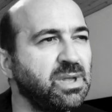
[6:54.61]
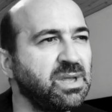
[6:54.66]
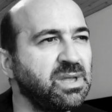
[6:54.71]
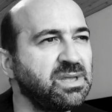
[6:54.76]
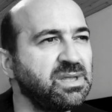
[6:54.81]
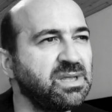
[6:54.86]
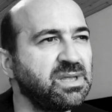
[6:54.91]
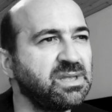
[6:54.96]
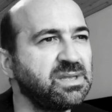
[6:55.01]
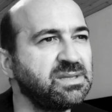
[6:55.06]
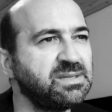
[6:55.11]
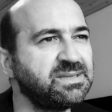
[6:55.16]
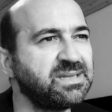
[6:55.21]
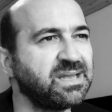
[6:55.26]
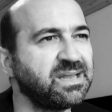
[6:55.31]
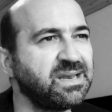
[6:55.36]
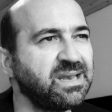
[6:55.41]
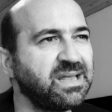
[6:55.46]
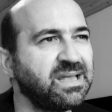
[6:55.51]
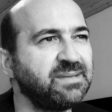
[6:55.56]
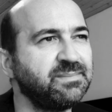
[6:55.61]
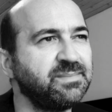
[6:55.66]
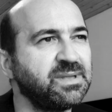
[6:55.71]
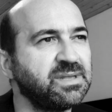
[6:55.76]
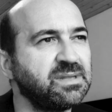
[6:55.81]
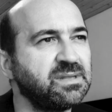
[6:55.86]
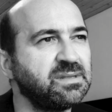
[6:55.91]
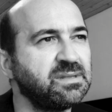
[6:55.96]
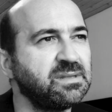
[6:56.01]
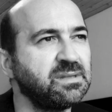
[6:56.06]
a
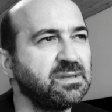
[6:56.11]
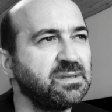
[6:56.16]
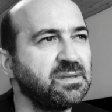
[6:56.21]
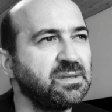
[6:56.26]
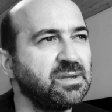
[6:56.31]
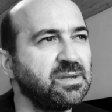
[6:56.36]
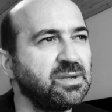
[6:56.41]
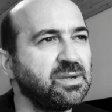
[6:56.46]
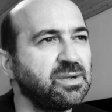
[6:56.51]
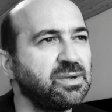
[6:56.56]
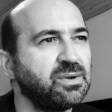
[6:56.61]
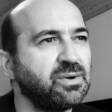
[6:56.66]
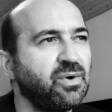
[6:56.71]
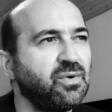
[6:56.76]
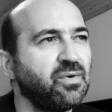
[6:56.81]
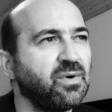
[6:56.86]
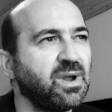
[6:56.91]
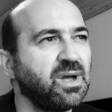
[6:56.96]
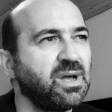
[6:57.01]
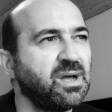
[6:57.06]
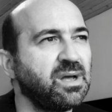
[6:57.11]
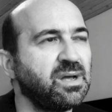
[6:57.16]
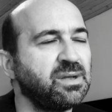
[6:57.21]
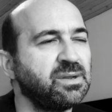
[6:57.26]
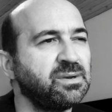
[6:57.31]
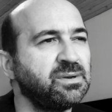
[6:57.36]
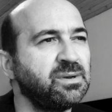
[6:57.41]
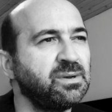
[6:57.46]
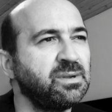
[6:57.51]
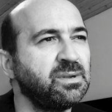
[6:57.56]
dynamic
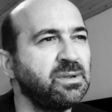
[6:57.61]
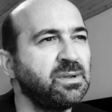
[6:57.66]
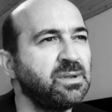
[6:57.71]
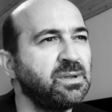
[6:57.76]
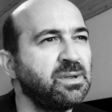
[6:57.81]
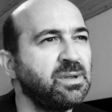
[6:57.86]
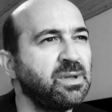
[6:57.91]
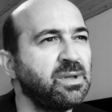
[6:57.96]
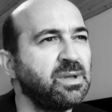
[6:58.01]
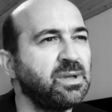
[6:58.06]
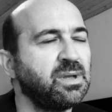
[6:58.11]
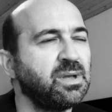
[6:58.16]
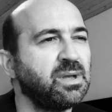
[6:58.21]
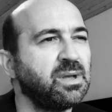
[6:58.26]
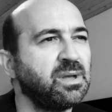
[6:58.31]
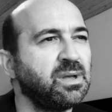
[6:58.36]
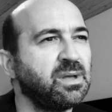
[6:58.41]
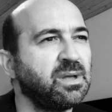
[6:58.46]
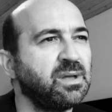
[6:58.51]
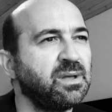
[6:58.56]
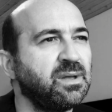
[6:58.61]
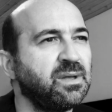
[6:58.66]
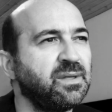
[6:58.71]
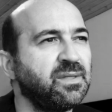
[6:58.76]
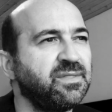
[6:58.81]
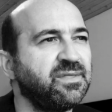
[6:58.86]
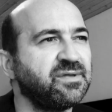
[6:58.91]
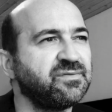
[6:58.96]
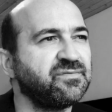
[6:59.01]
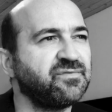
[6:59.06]
ground
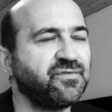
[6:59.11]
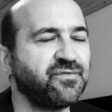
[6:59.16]
that